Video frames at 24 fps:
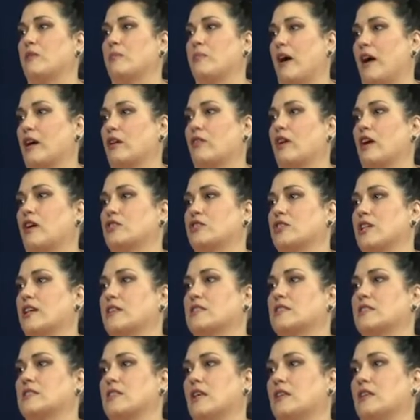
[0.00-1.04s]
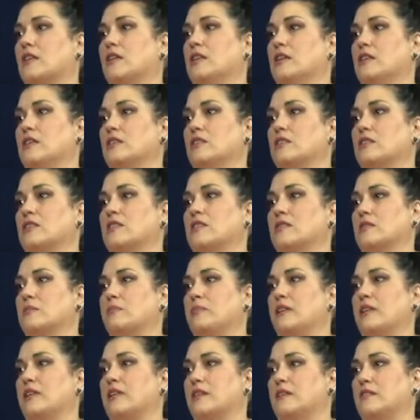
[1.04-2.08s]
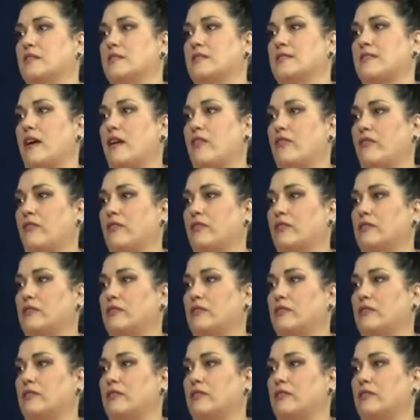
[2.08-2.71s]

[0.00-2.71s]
the background checks done just to be safe.